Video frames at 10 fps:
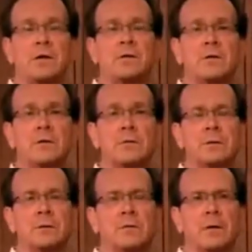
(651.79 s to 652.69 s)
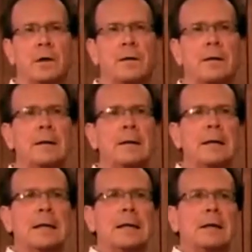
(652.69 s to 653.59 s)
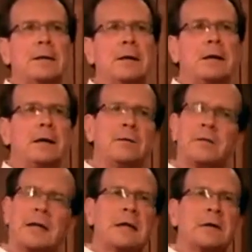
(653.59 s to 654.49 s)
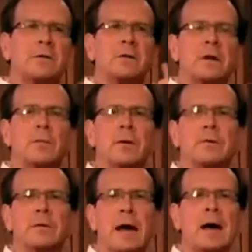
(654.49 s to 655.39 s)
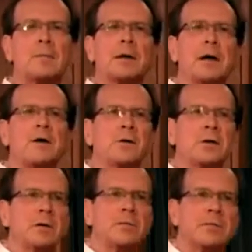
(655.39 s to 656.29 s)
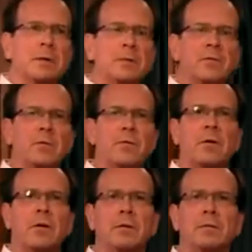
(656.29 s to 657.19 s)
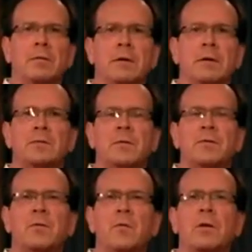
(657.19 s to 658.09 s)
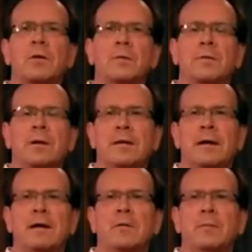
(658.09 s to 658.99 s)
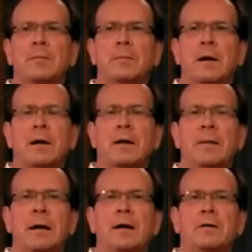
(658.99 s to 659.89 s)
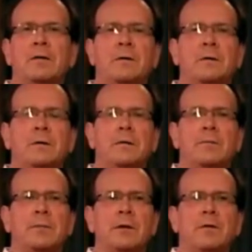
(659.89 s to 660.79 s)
issue so far. Take down this number. The application number for this that they have made to the Public